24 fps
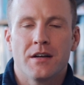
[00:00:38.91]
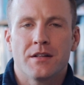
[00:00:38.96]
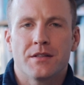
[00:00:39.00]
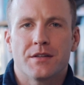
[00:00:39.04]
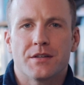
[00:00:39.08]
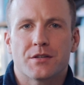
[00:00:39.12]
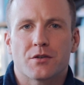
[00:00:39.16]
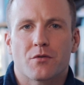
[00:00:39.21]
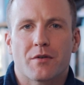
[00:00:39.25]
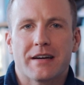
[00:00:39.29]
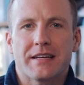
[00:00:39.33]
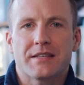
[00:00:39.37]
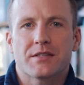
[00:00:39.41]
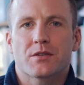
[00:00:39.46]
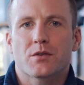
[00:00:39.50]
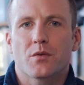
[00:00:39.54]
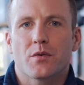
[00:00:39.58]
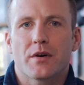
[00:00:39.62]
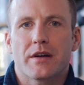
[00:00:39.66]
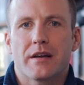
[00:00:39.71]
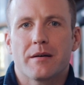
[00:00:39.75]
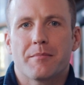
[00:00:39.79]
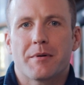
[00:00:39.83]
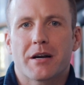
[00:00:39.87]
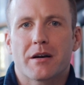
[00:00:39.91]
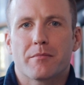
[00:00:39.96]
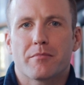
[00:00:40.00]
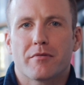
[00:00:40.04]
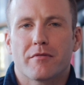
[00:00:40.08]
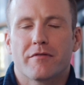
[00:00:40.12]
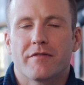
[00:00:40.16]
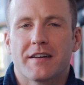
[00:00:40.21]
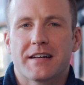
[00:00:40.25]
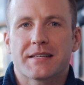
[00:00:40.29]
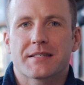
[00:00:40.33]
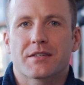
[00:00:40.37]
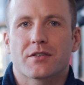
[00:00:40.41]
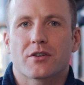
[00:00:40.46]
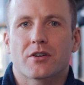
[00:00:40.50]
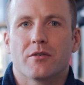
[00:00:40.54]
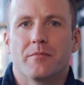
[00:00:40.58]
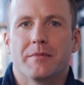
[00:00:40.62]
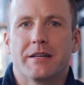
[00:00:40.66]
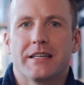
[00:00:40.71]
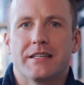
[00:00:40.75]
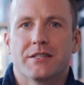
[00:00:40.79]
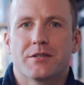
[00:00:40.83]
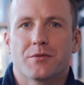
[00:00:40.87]
There's a great story about a professor
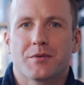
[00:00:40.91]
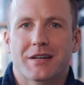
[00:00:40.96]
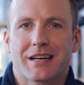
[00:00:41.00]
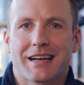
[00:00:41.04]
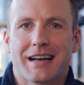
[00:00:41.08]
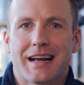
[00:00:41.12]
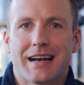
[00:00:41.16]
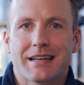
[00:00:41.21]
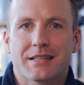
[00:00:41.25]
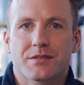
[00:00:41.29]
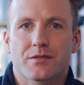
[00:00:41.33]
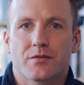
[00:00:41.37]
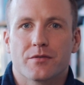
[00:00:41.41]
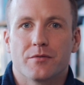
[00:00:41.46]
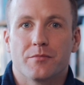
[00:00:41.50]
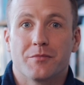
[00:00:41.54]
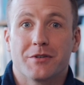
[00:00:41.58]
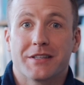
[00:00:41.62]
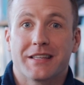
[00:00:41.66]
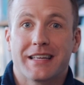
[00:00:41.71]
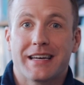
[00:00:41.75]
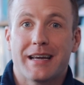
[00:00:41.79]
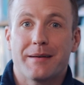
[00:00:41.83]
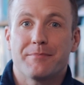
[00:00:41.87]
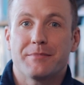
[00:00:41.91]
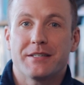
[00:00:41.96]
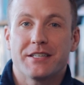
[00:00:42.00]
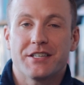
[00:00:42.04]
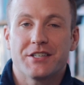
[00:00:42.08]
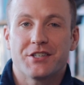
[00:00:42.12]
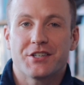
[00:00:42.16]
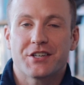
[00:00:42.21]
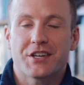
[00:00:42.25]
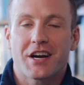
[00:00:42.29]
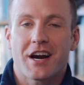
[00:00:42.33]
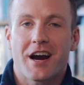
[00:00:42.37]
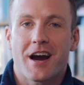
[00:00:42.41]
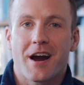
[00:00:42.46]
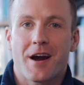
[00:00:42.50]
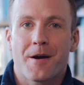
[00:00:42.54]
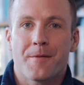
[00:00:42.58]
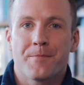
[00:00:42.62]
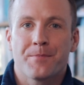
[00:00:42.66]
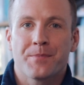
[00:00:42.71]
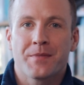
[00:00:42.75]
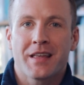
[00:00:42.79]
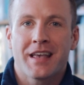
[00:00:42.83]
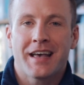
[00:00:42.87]
coming into a classroom with an empty
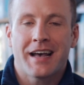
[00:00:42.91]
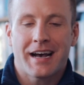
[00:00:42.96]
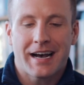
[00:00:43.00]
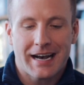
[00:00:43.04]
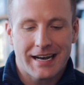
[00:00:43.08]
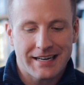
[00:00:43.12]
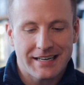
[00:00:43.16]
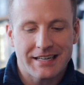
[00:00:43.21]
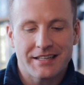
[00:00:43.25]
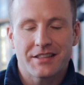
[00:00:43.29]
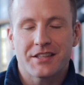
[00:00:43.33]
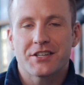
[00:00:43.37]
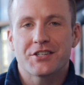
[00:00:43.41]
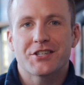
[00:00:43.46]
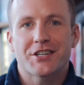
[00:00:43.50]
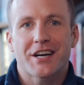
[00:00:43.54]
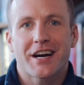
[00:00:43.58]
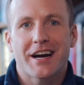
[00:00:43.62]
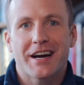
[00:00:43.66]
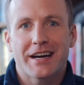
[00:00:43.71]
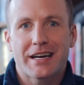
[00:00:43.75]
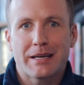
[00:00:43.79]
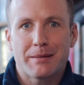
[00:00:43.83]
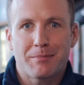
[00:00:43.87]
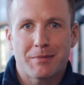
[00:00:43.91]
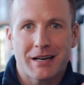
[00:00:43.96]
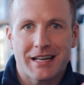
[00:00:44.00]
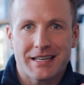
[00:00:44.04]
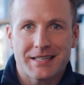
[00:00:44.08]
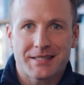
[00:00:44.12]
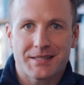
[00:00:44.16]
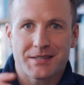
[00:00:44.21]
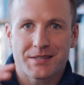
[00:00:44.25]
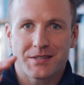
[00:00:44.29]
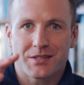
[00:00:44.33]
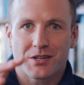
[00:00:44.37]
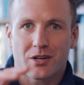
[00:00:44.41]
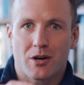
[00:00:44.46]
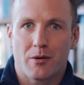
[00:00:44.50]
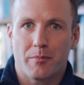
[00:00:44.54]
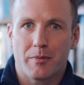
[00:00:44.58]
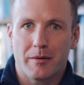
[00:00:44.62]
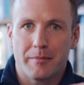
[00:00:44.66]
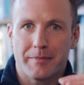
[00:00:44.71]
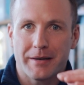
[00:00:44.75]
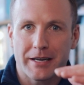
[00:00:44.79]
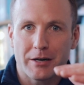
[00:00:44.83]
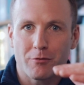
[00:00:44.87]
jar. And in the jar, he places a
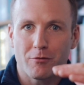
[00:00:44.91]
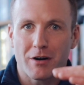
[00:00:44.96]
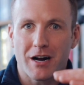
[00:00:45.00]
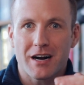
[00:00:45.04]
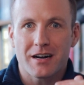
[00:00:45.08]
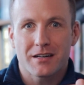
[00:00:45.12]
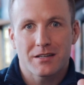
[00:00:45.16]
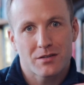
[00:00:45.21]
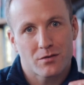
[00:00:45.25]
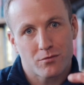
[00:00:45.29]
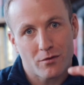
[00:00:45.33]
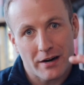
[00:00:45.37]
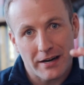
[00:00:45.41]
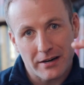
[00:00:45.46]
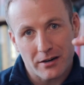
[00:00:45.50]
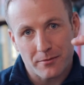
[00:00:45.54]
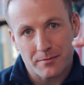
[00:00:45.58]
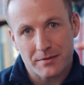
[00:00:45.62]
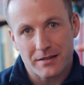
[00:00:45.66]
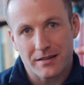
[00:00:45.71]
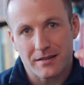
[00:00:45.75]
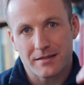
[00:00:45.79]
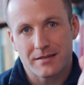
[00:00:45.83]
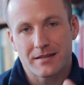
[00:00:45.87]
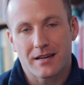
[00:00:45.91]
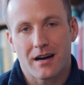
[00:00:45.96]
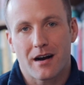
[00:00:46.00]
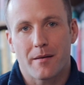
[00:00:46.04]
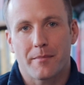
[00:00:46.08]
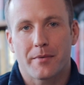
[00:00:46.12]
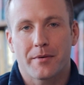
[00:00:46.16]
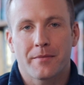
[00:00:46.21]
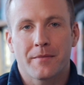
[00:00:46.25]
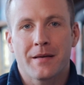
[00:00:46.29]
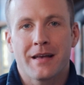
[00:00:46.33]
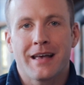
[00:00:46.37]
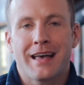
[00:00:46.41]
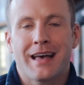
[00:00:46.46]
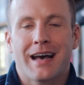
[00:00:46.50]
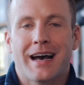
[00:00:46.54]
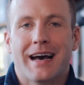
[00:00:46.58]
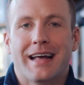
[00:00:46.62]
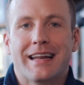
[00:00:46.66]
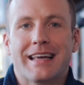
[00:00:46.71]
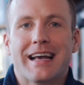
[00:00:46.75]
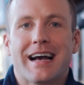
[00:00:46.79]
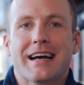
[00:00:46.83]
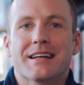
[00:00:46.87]
couple of big rocks right up to the top.
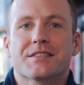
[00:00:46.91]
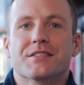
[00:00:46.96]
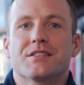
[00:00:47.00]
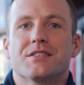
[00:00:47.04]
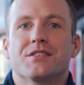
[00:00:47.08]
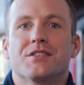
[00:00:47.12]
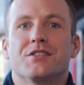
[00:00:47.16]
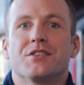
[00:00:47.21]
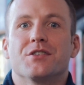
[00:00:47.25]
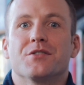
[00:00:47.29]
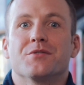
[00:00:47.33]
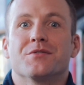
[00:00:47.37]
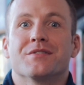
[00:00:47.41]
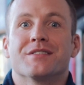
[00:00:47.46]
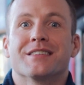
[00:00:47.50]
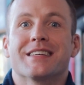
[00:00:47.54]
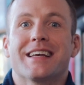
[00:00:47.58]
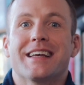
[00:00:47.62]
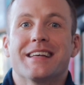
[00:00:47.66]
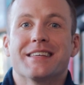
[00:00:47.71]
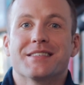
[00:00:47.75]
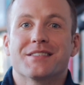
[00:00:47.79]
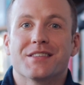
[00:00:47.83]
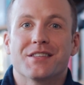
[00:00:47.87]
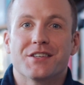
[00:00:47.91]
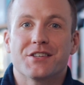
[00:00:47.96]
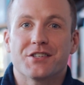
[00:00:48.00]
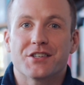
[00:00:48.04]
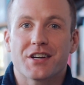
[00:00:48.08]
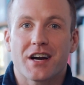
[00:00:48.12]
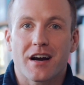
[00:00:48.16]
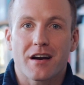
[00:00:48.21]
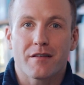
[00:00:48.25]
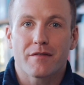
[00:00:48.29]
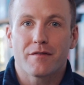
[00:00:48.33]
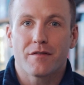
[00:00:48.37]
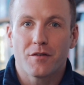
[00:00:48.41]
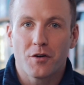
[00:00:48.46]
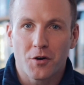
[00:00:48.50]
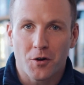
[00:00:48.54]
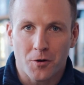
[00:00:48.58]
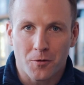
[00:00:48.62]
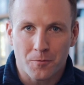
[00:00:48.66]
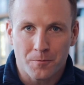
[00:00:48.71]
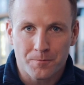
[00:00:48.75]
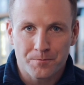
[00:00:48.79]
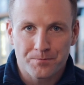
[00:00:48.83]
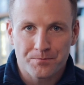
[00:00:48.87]
And he asks the students, is the jar
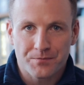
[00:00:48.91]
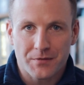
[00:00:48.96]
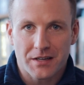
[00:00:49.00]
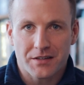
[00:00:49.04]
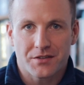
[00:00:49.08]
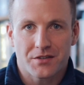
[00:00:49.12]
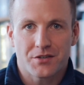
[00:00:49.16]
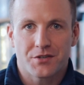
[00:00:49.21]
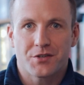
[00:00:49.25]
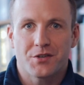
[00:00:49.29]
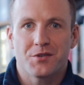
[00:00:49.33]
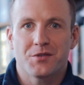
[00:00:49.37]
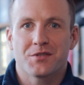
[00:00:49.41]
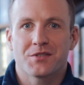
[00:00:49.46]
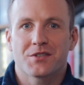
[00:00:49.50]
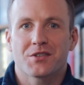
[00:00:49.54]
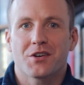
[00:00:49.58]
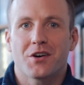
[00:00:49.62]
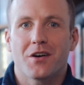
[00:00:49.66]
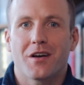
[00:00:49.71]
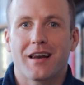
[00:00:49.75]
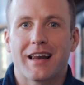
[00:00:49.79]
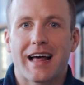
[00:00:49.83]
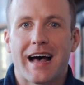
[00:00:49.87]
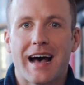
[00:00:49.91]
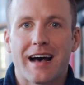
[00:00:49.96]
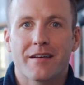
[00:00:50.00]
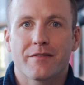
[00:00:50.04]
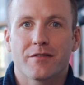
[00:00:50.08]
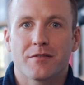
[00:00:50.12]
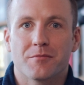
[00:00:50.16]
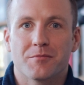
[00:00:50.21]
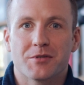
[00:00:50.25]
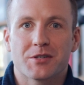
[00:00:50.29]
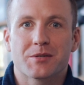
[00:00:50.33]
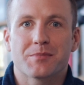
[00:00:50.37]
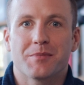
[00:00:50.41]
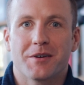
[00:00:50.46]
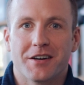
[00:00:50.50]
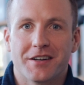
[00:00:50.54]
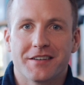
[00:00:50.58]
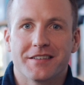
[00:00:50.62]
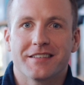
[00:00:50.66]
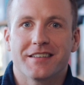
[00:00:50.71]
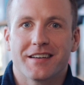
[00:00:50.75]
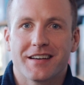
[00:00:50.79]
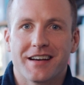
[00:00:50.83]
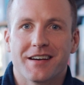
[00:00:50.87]
full? And the students all laugh and
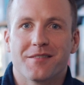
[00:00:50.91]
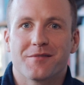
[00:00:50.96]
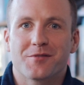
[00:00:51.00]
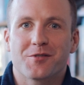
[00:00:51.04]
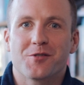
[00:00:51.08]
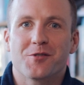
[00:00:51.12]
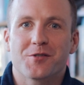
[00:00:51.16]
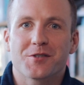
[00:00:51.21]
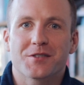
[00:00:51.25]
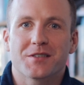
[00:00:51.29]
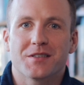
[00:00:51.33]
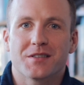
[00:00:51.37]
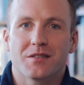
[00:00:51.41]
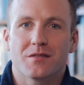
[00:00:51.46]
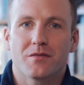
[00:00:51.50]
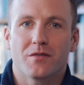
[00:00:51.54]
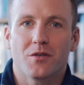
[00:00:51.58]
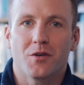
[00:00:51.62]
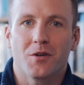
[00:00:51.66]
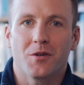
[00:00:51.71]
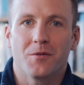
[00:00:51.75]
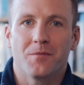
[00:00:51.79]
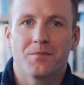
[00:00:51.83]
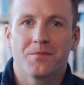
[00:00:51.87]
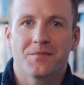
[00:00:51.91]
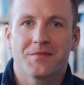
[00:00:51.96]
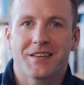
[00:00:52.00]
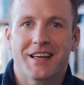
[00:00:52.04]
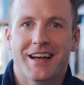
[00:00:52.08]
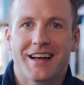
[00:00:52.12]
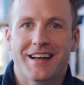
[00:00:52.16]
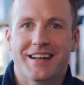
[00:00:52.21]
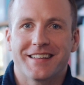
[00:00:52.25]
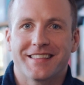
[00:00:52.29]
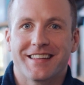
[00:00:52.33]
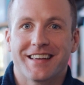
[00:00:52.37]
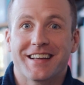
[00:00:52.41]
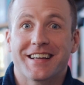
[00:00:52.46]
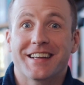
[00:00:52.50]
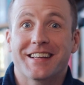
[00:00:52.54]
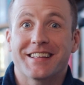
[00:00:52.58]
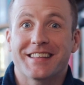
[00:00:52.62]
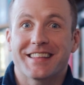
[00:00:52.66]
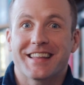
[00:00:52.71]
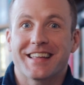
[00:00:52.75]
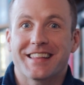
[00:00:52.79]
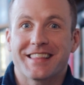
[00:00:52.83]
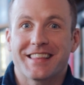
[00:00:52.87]
respond, yeah, of course it's full,
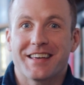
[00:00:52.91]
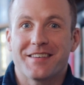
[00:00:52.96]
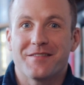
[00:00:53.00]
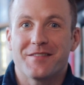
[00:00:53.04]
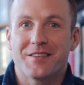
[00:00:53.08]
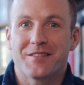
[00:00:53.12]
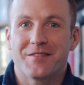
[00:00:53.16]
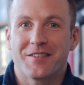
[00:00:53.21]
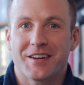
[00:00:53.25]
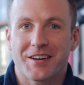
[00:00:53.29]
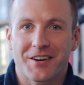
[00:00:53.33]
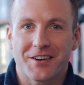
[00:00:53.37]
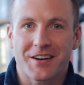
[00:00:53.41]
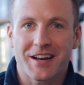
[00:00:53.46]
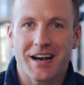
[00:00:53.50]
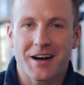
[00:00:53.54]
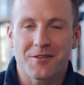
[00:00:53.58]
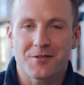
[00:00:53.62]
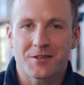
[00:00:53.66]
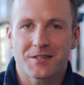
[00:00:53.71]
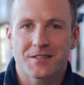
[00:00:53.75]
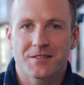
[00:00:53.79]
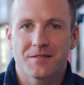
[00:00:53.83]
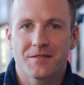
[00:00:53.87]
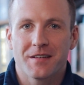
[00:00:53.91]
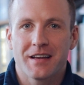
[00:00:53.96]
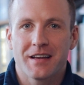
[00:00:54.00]
thinking that they've it figured out.